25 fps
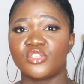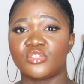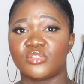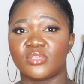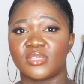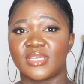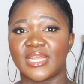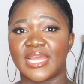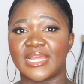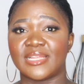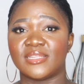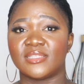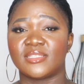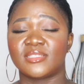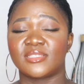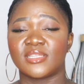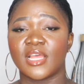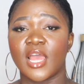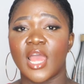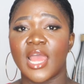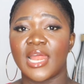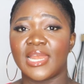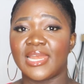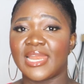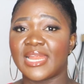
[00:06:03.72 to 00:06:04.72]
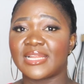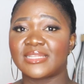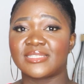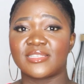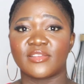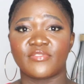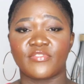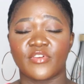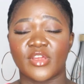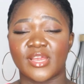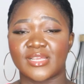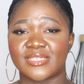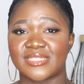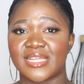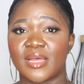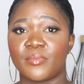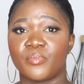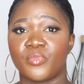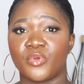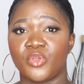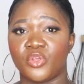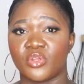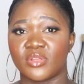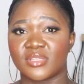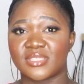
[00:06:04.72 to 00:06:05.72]
student, let's say for
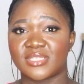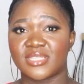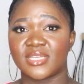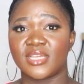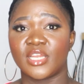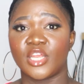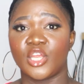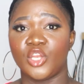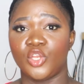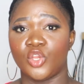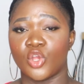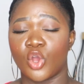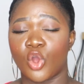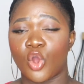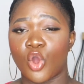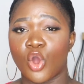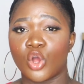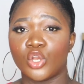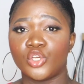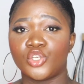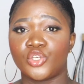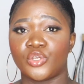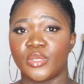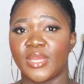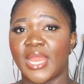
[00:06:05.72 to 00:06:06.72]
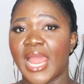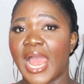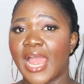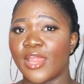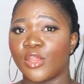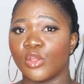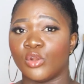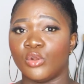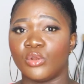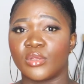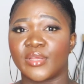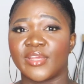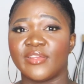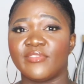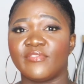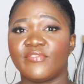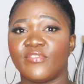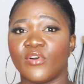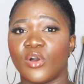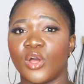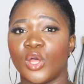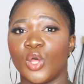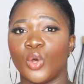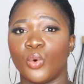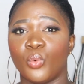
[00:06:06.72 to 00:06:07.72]
example you're still in your country and you're looking
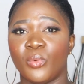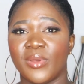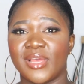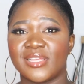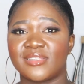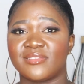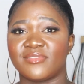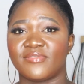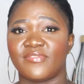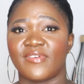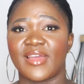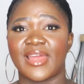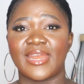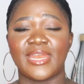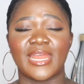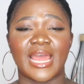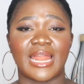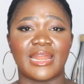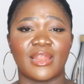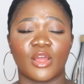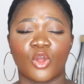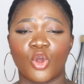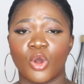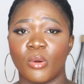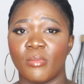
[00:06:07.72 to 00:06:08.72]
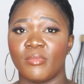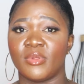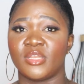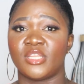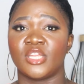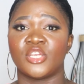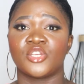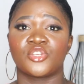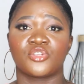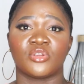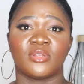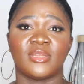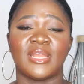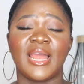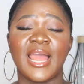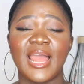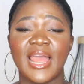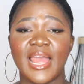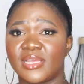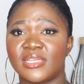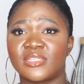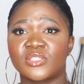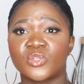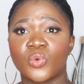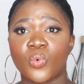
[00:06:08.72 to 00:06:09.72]
for a way to find an accommodation.
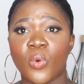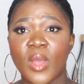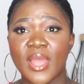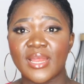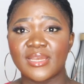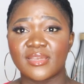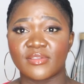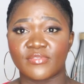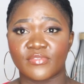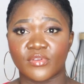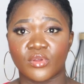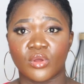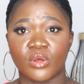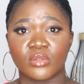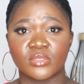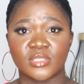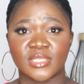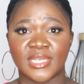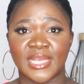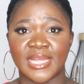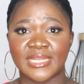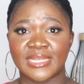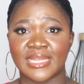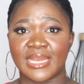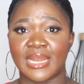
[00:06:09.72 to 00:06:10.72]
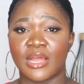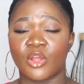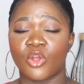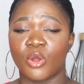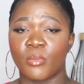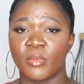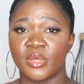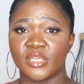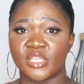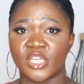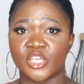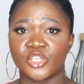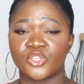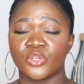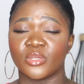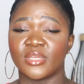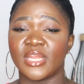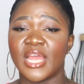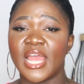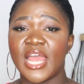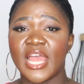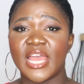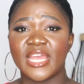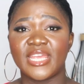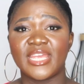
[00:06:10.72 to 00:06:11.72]
It's quite difficult to get an accommodation
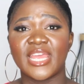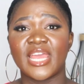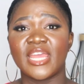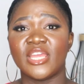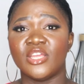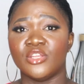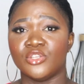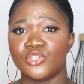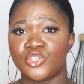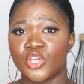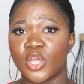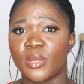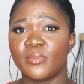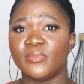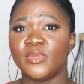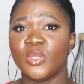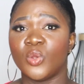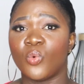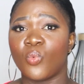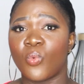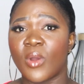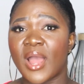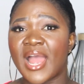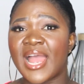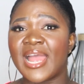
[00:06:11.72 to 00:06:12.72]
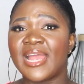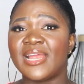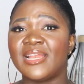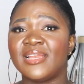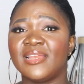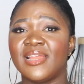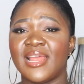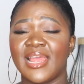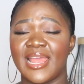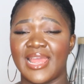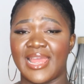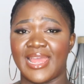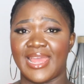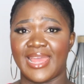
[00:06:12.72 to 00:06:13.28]
here in Germany while